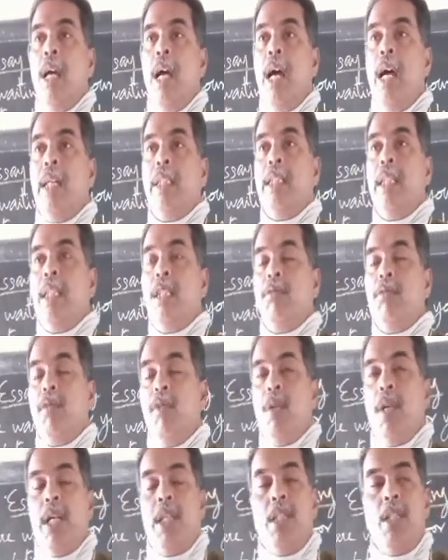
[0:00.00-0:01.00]
And then if you
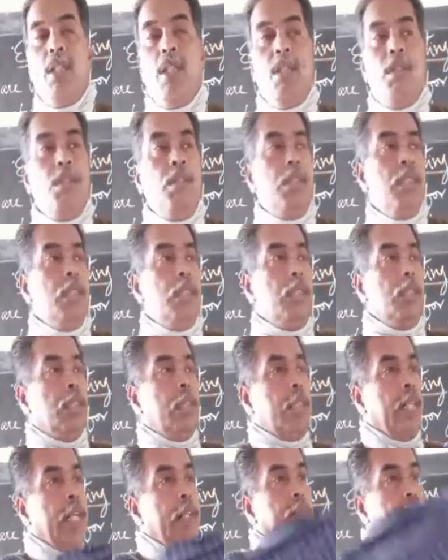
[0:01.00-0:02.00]
look at the
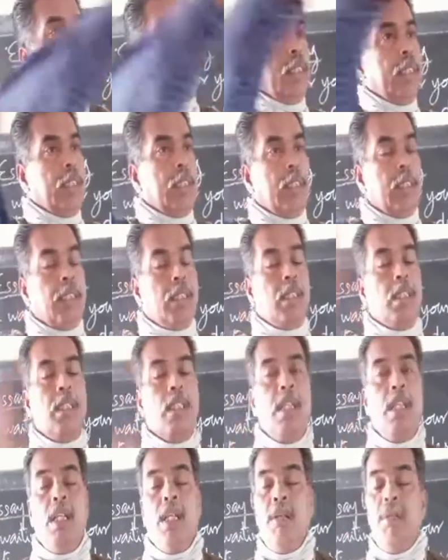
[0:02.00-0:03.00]
sideways
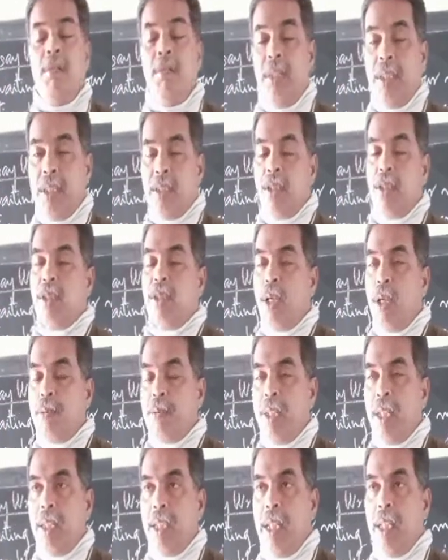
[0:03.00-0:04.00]
fixed
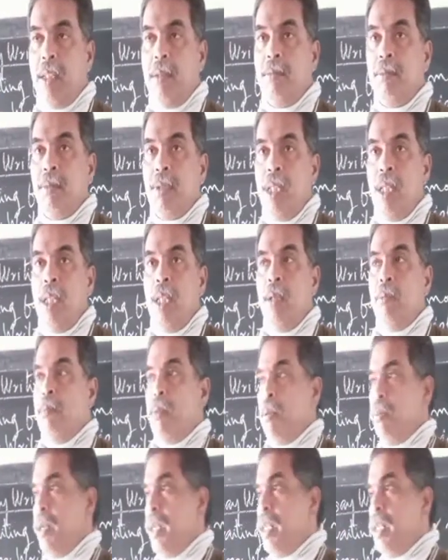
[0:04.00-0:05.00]
shops are there.
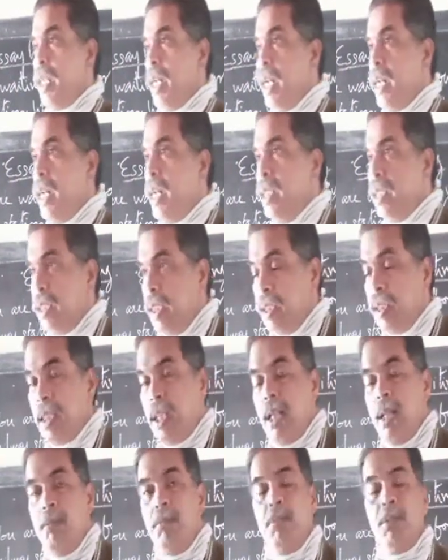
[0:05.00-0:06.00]
Maybe a train had just
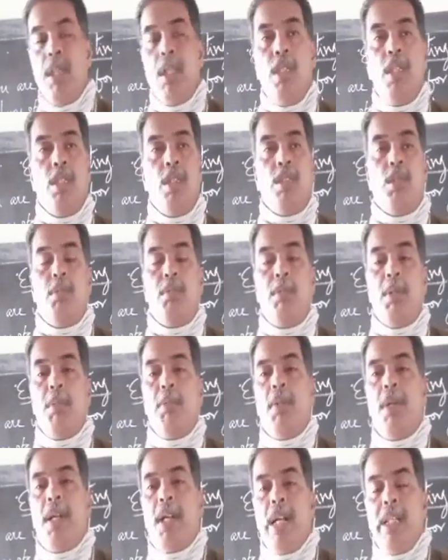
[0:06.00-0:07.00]
come, so
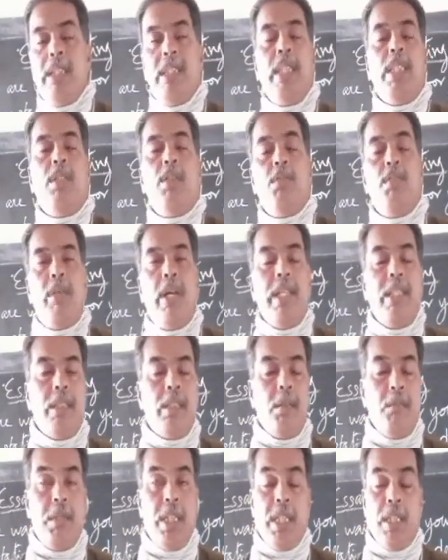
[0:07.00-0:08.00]
people rushing to buy
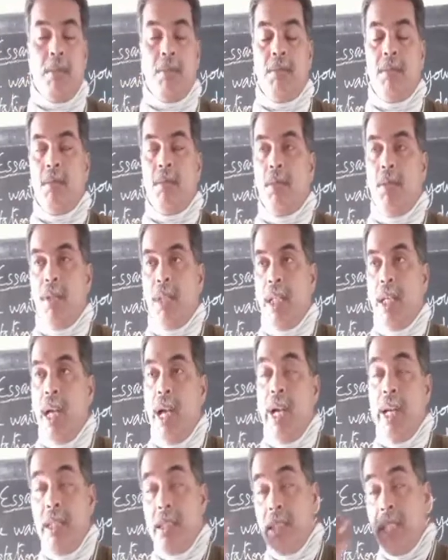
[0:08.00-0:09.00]
something. Okay,
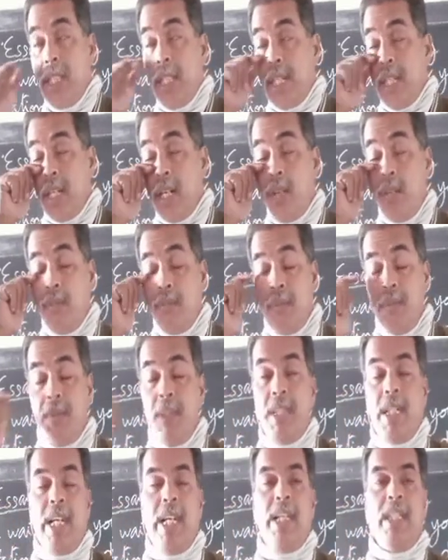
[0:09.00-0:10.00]
as they get out from the
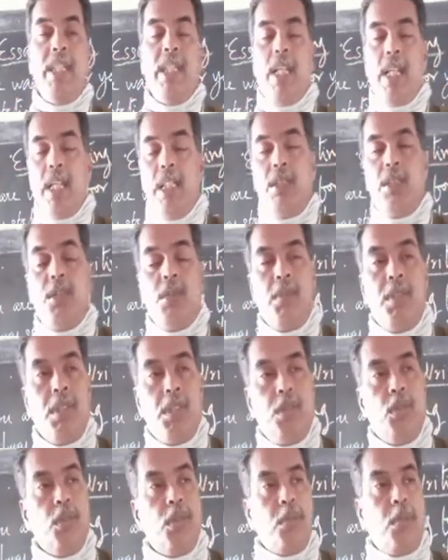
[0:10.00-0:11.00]
train, they rush towards
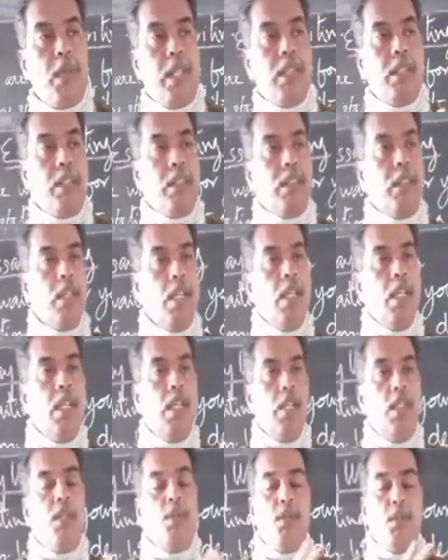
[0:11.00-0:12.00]
those places
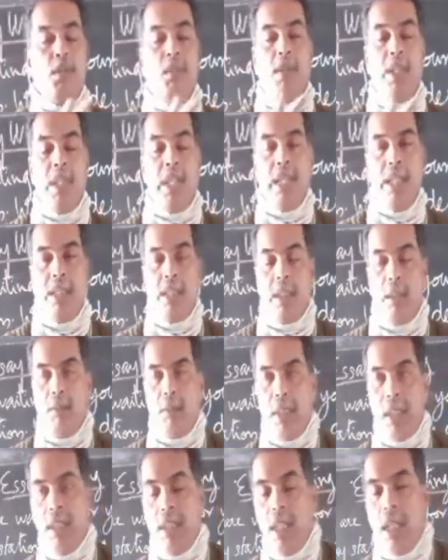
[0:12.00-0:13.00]
to get
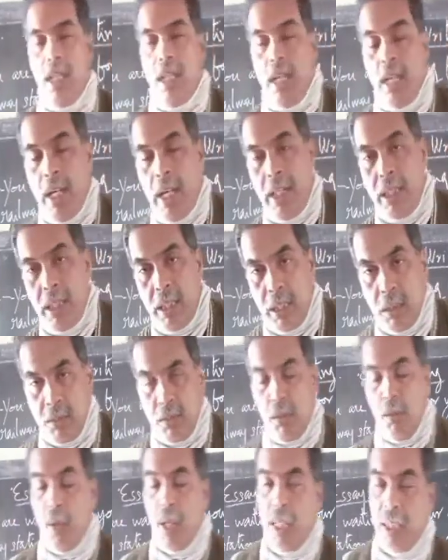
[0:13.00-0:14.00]
something. And if
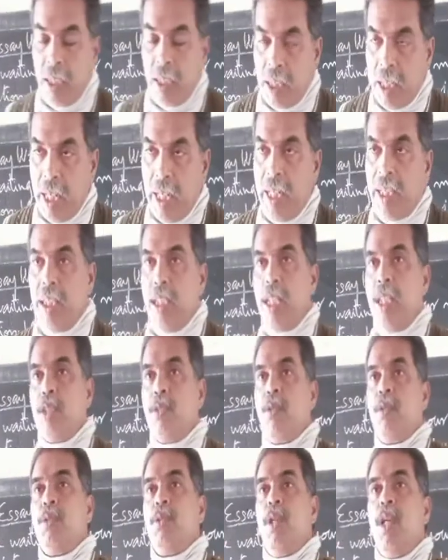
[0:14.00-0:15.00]
you look at the train, there is
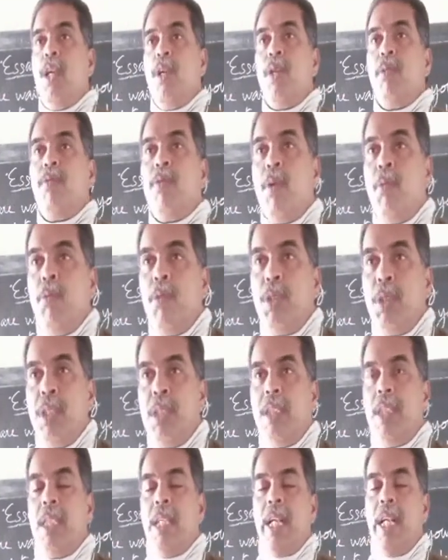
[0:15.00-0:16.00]
also a lot of
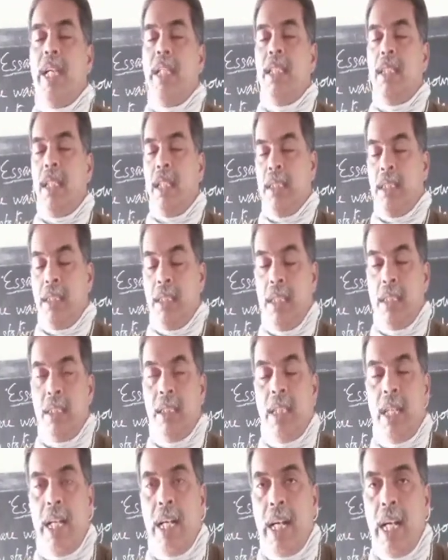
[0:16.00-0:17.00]
commotion. The train has
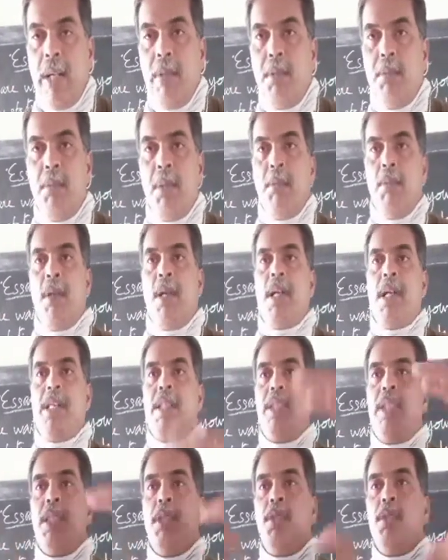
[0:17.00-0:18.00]
just arrived, people
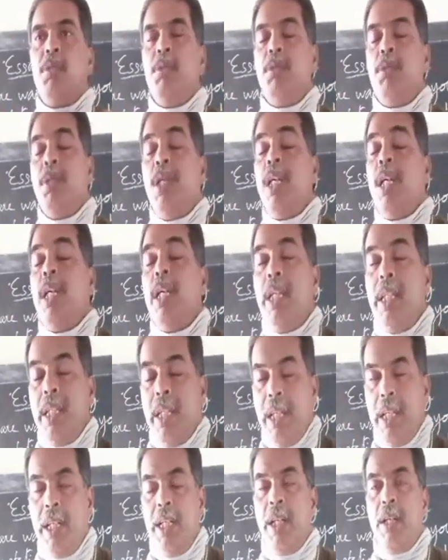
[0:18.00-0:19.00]
rushing to
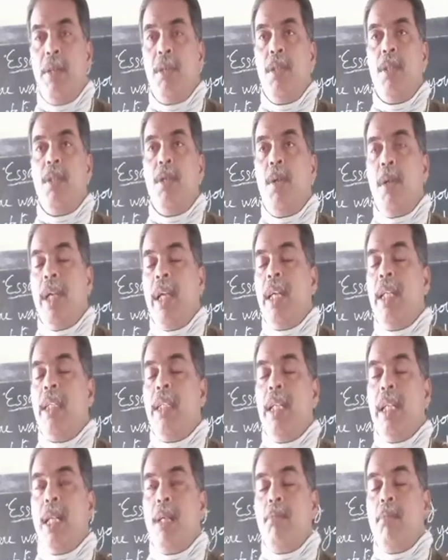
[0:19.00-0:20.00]
enter and looking at
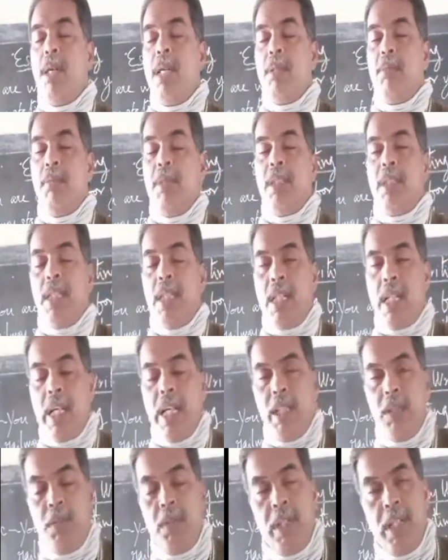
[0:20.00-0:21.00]
their compartments and
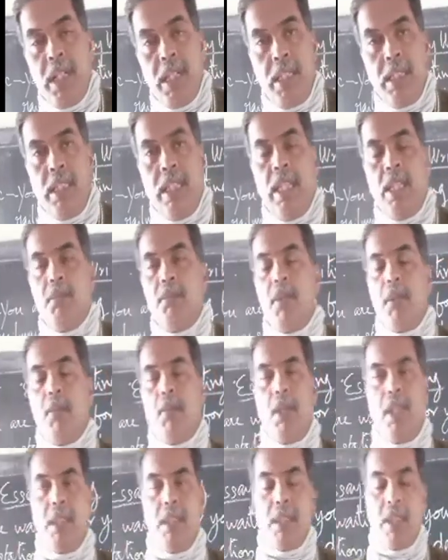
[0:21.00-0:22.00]
trying to enter there.
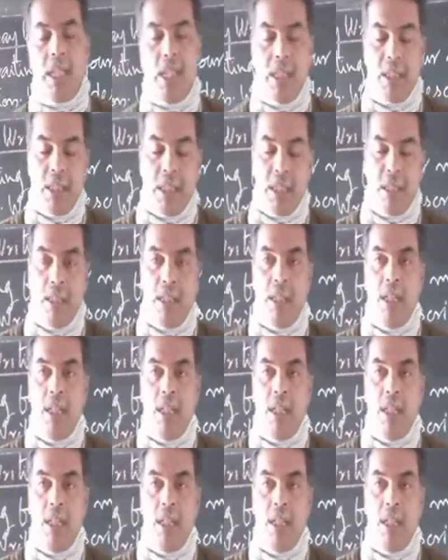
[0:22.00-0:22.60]
People inside the